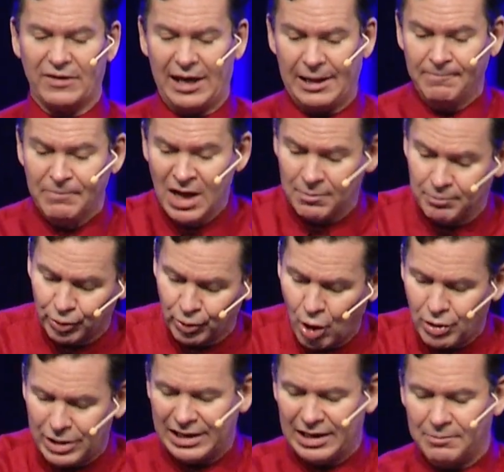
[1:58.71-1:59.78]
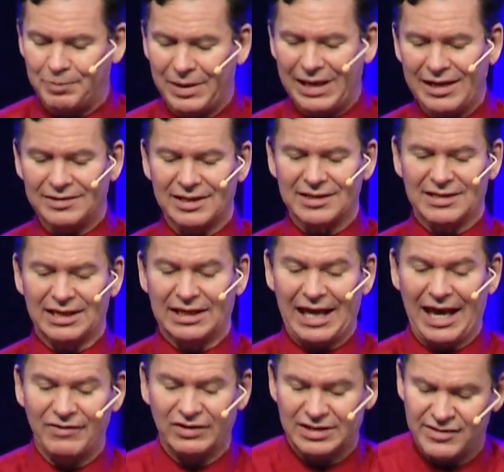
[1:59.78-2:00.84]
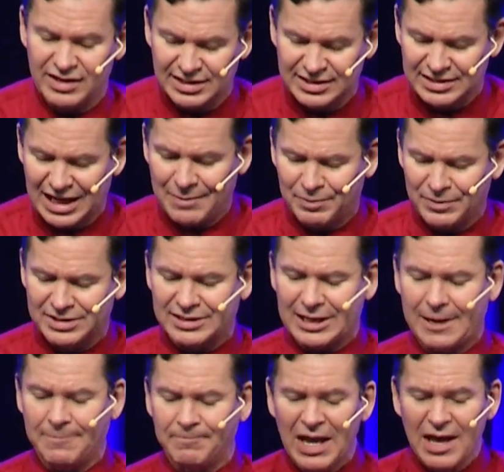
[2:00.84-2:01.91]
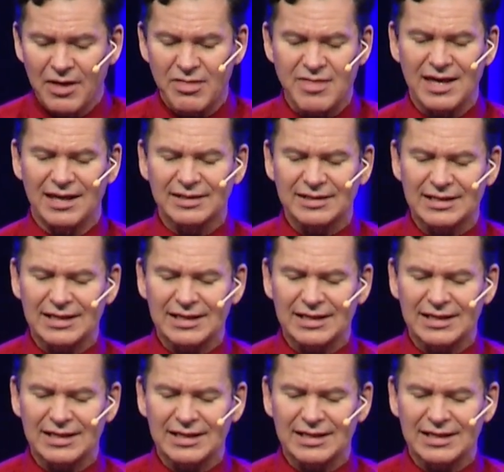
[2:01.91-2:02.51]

Then he broke it in pieces and gave it to the disciples, saying, This